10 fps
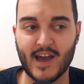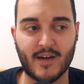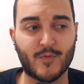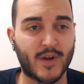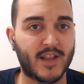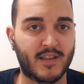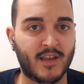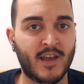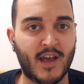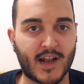I have read
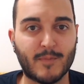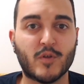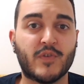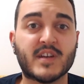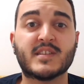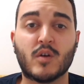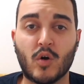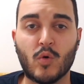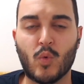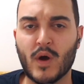a couple of years
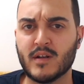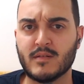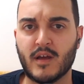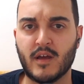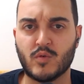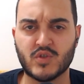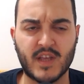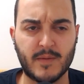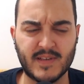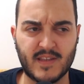ago one whose
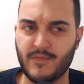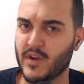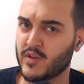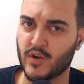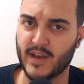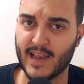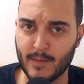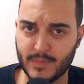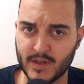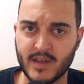name is The Victory Lab.